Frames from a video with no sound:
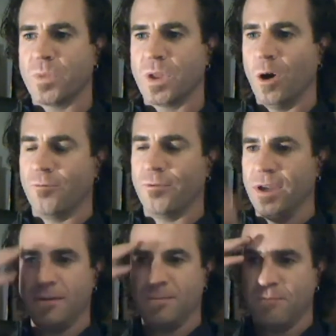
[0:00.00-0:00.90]

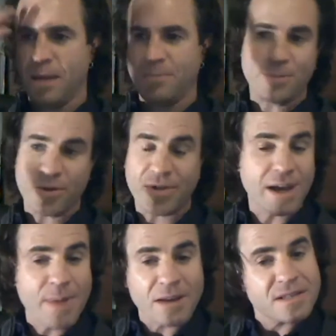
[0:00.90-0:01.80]
hopefully make people think
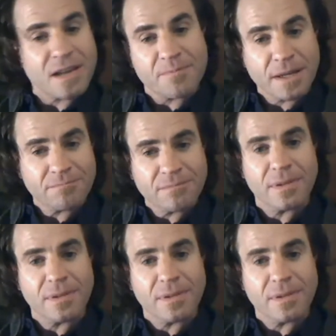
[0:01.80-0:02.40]
about something